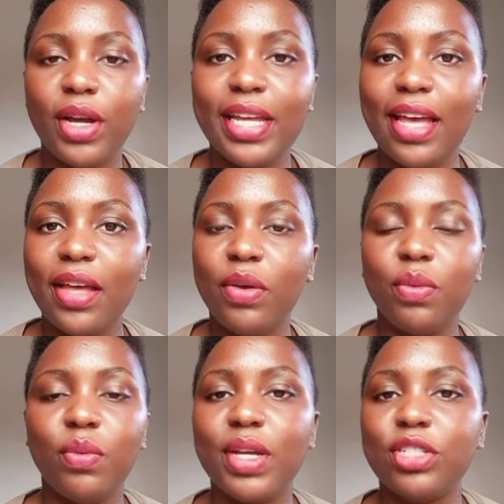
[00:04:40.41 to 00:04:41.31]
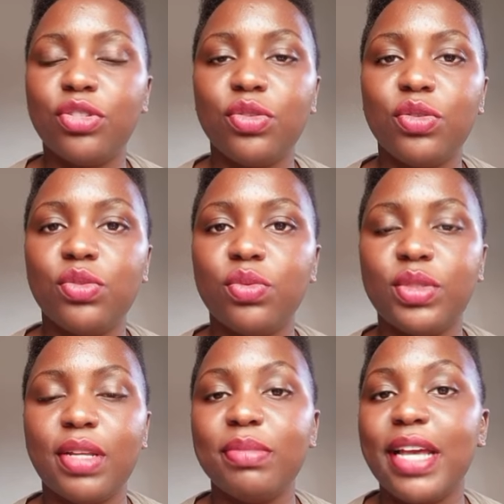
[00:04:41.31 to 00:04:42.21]
Okay, once you
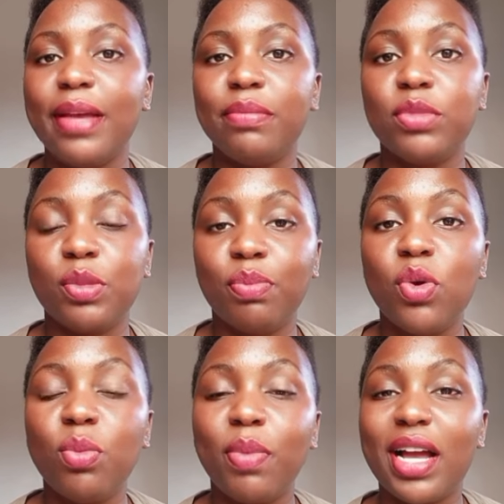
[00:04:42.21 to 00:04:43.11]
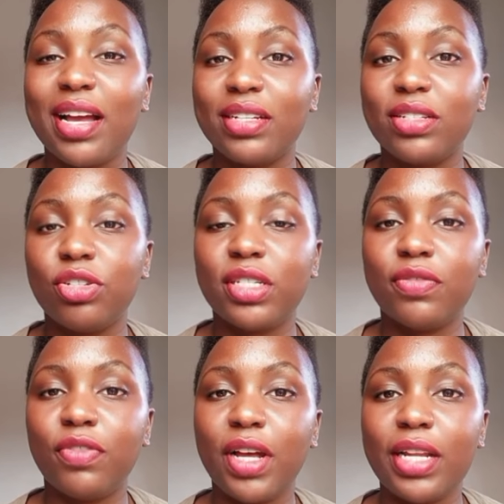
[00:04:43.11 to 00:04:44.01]
don't, sometimes poop can
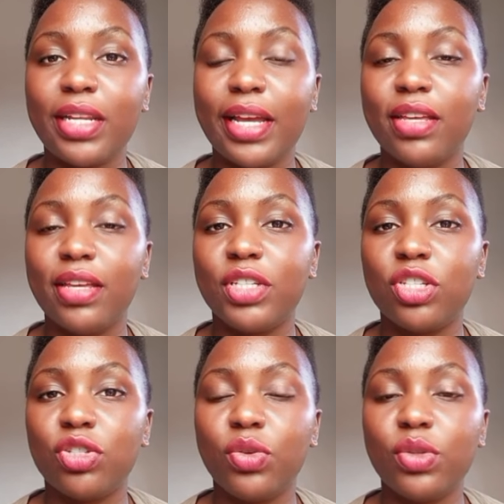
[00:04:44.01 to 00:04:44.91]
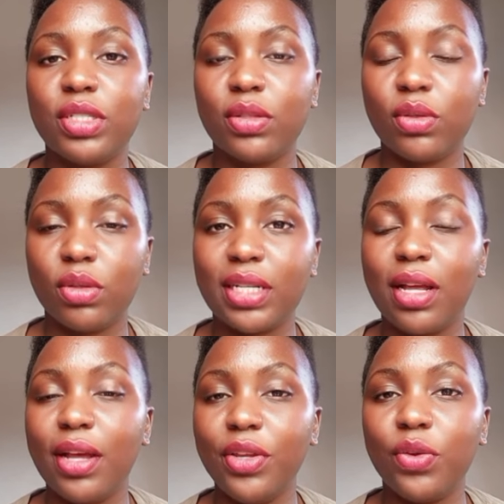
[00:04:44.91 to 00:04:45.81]
transfer, like if it's not
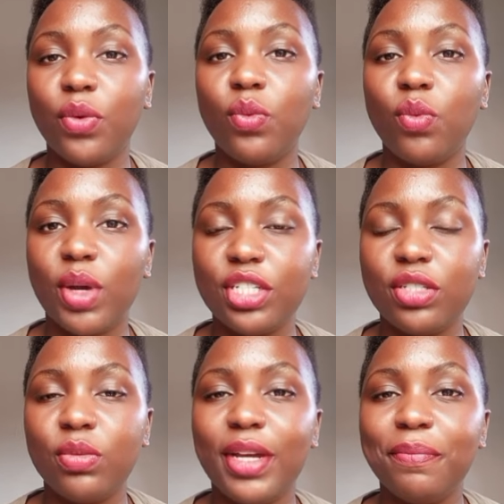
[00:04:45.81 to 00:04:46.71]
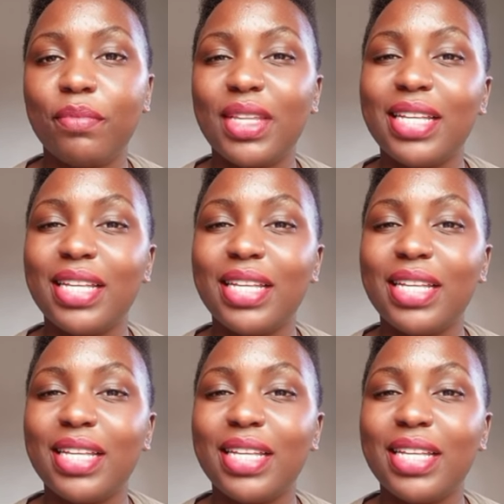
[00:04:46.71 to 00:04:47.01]
you know, washed away,